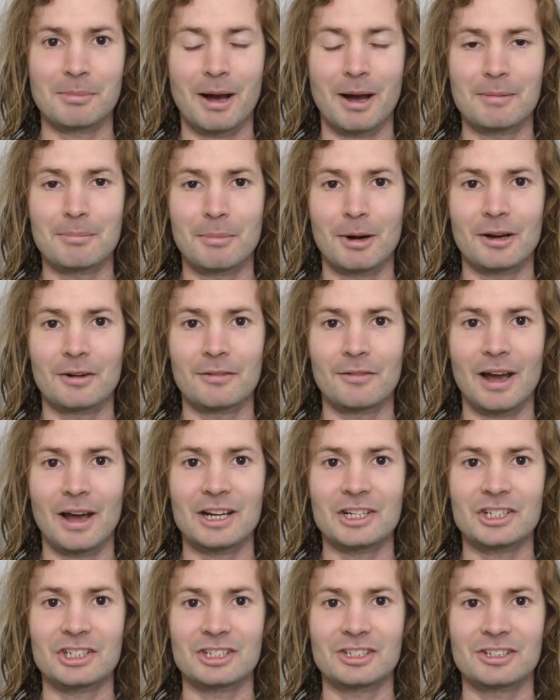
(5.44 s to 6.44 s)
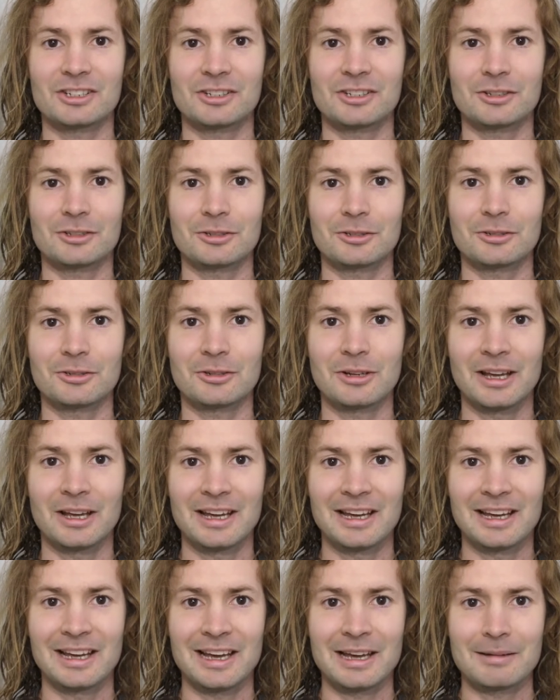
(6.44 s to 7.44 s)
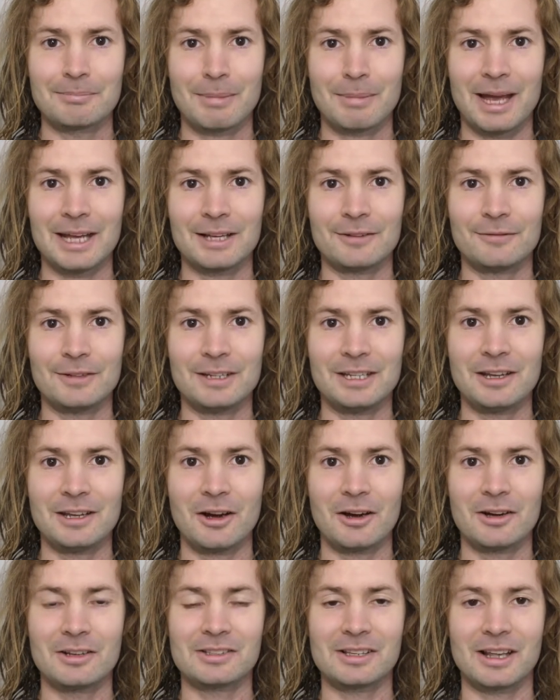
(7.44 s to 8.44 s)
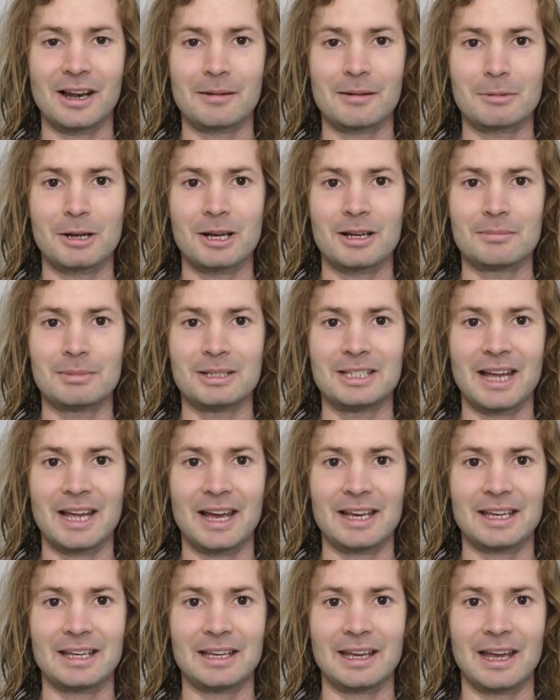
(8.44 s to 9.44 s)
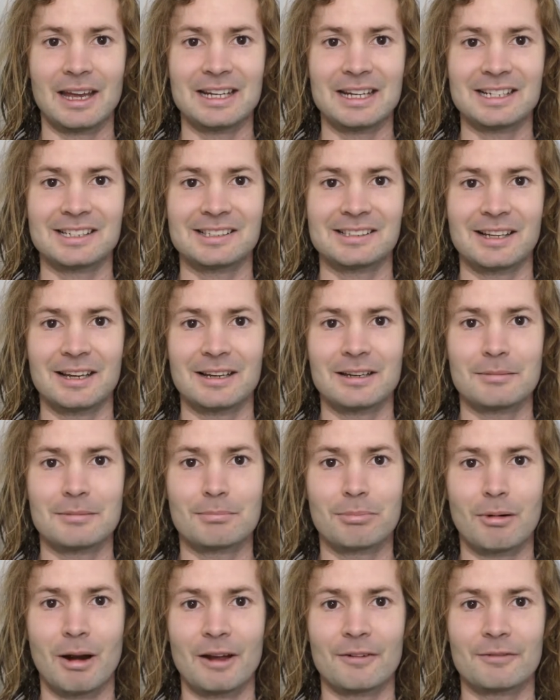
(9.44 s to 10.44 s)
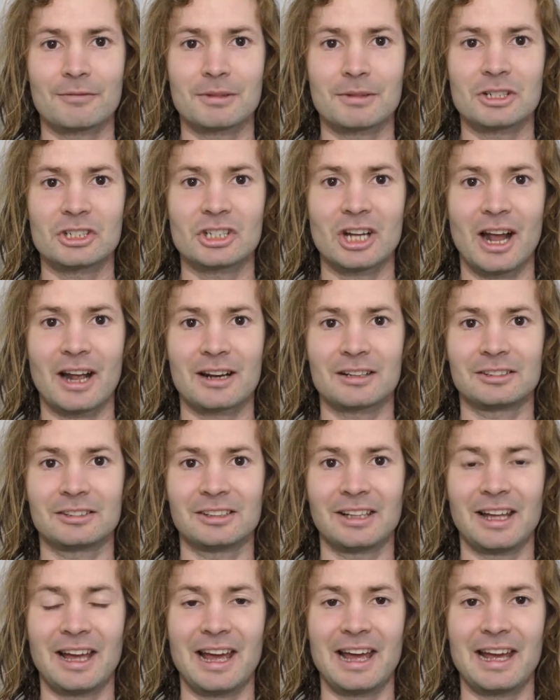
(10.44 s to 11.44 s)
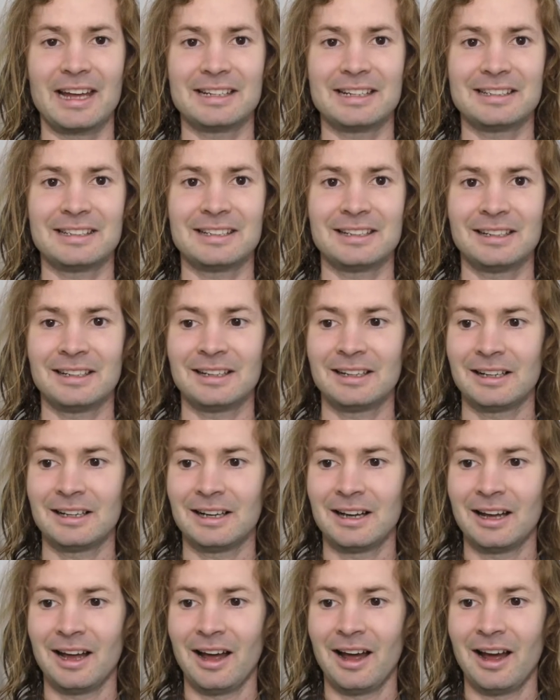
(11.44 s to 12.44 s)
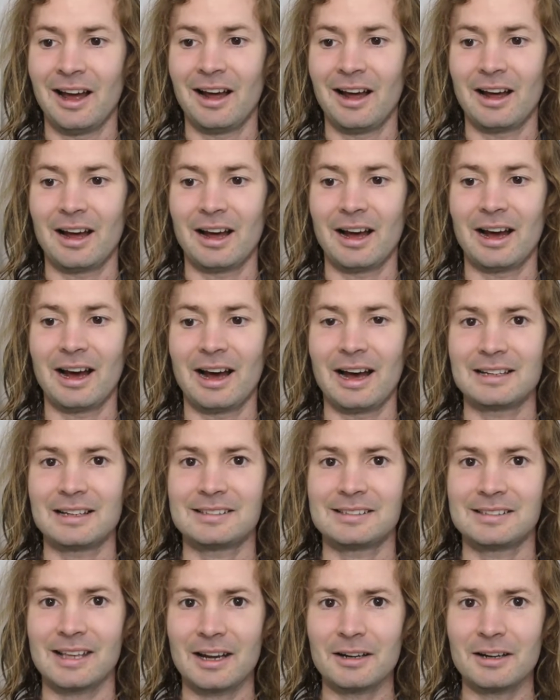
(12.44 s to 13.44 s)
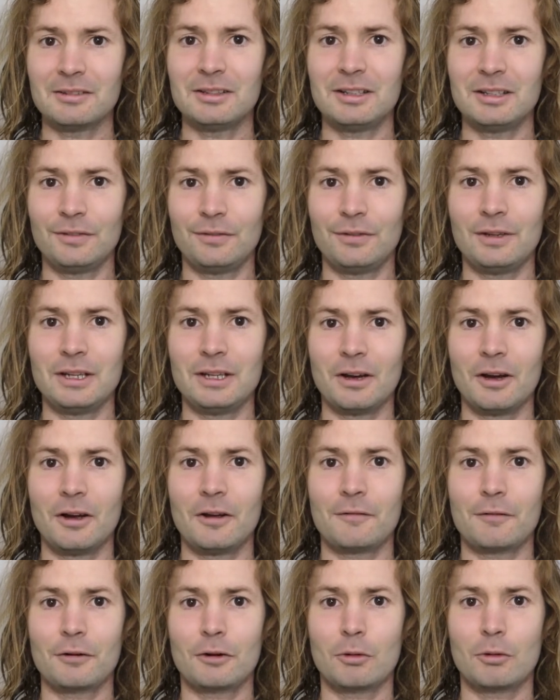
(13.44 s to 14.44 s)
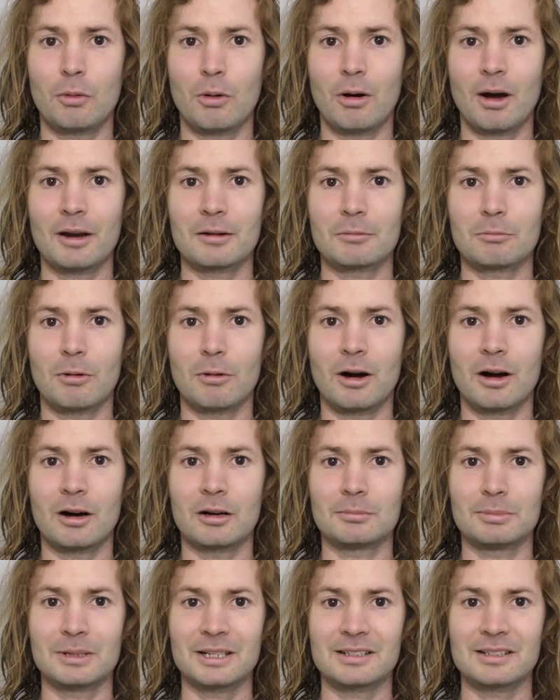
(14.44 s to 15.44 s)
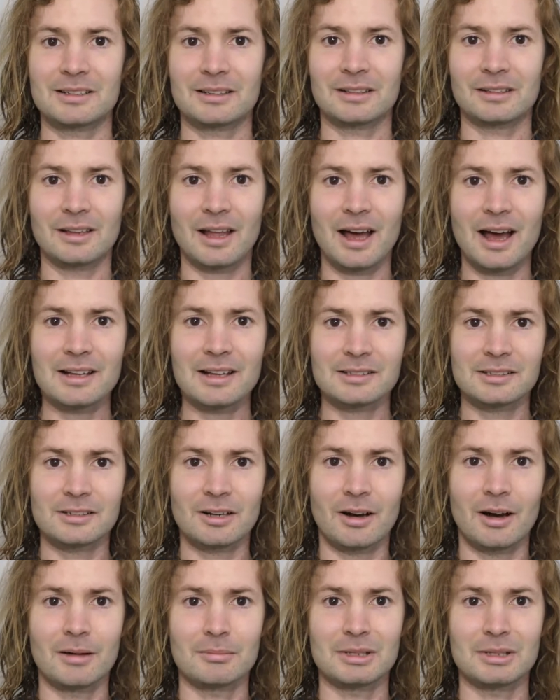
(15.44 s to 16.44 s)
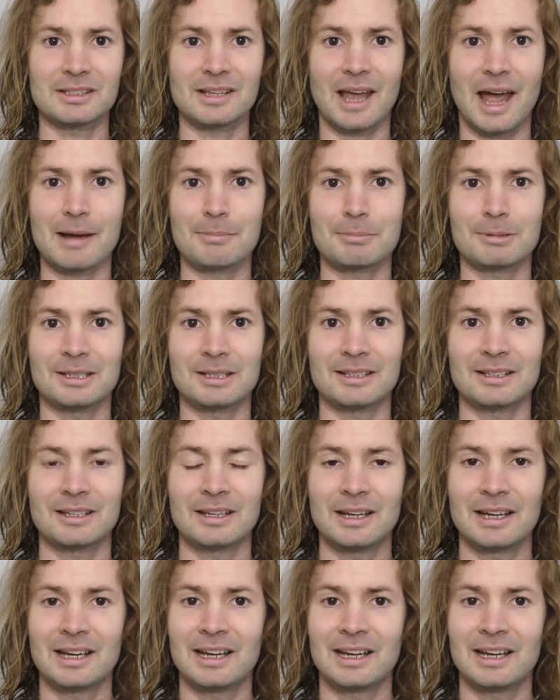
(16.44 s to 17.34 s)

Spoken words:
my motivation to make videos and I'm going to be taking an extended break from the channel, and I sat on this video for quite a while because the last time this happened